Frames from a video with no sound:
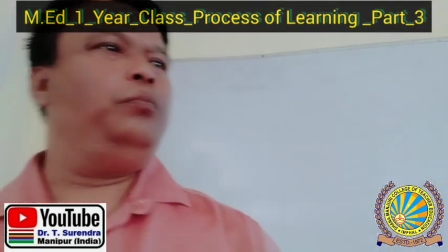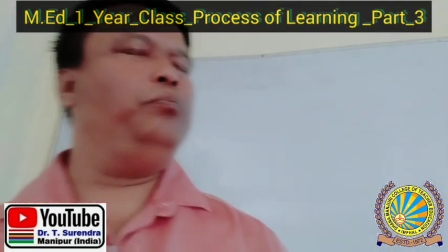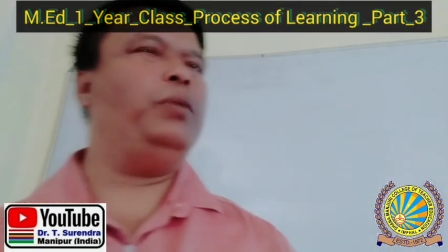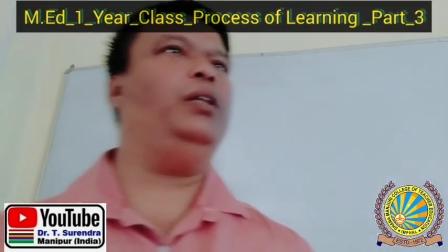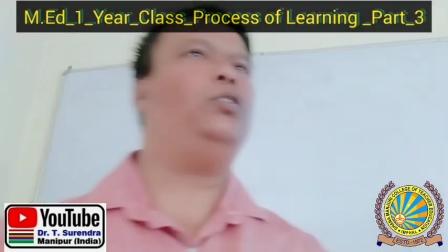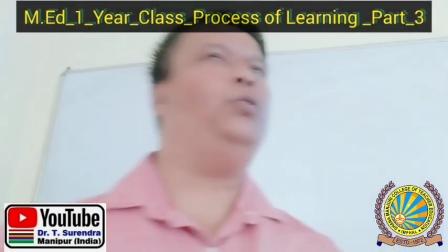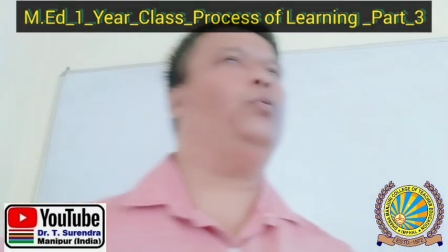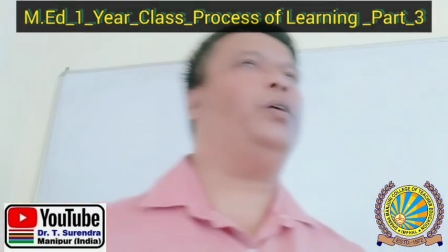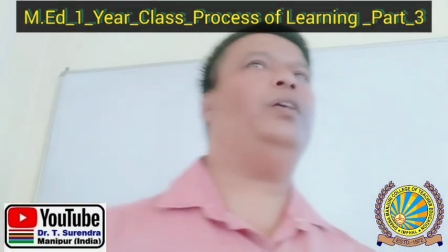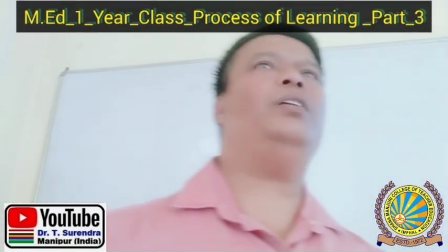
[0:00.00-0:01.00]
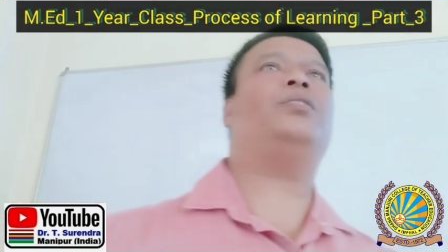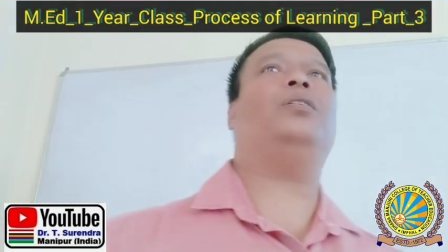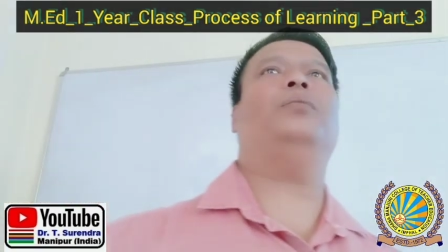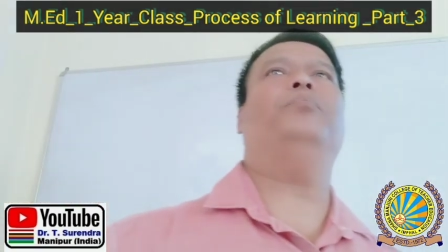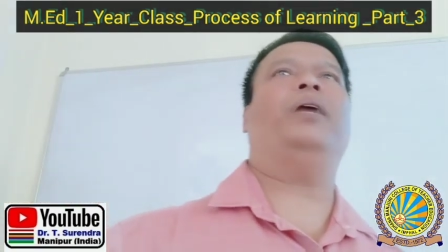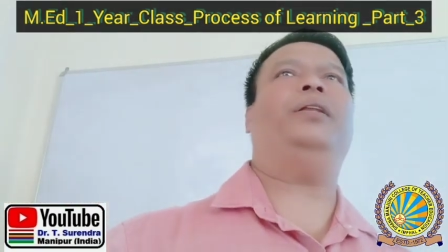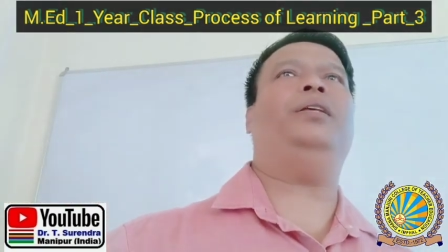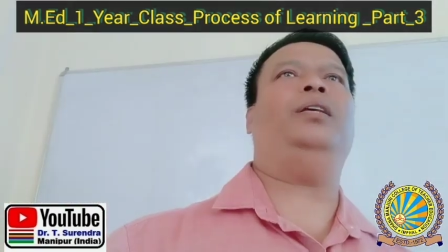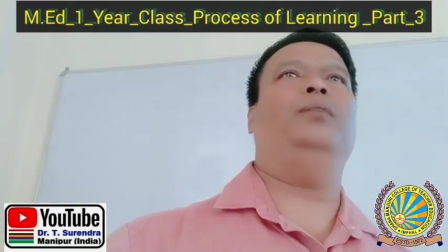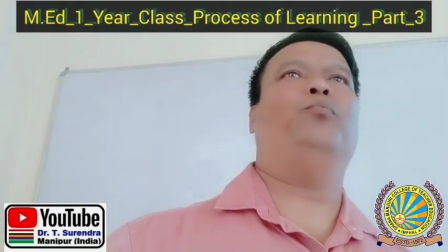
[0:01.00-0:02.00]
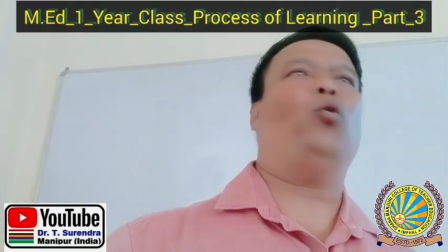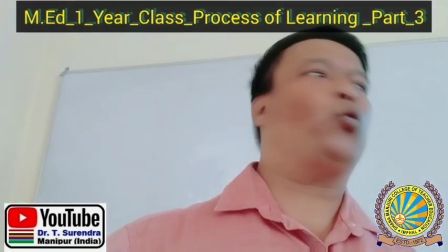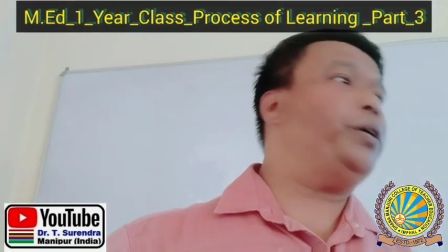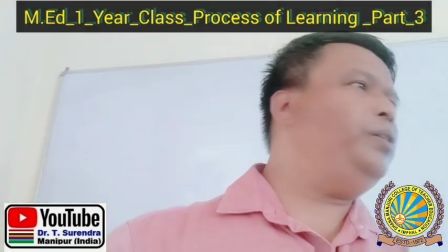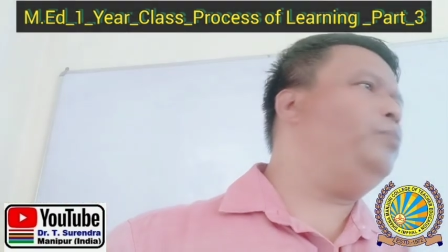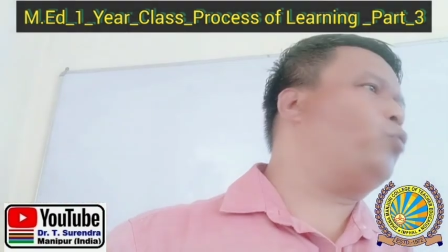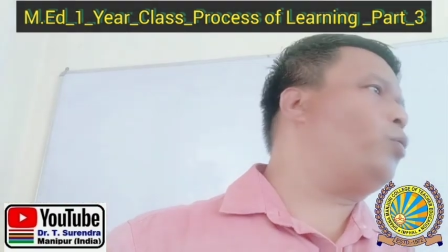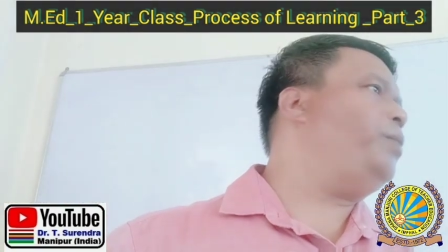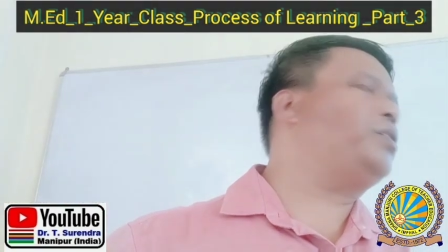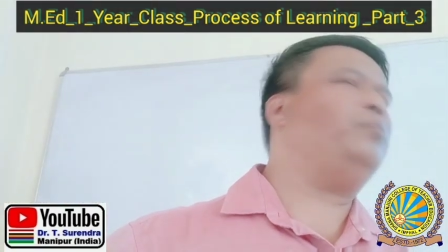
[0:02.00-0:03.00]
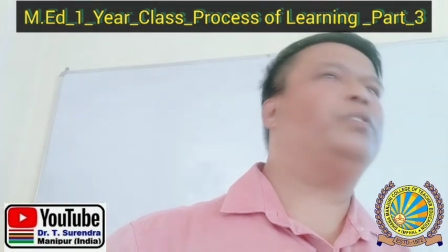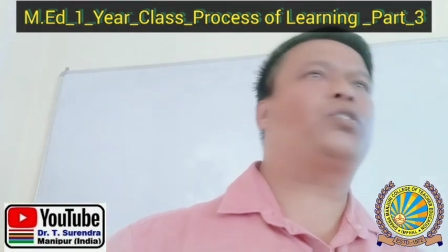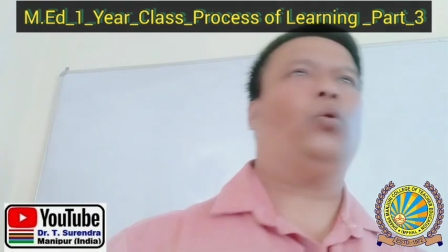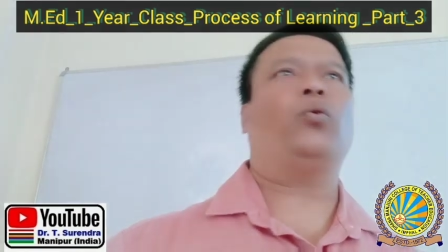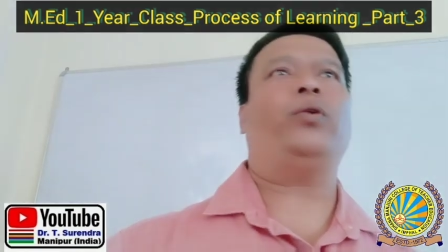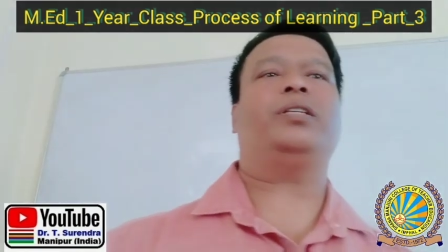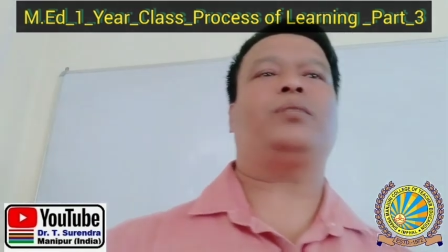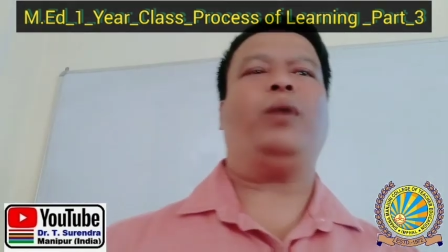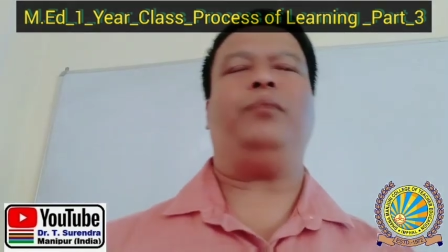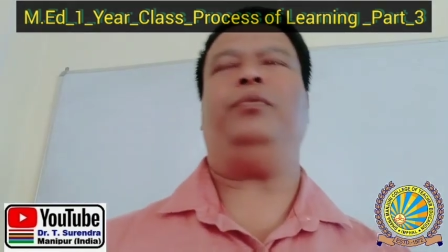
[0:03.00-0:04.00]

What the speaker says: many theories, many important information, stories might be